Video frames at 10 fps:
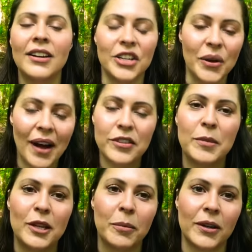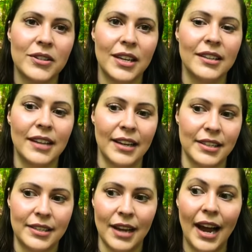You have to be the person that
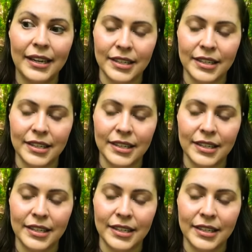decides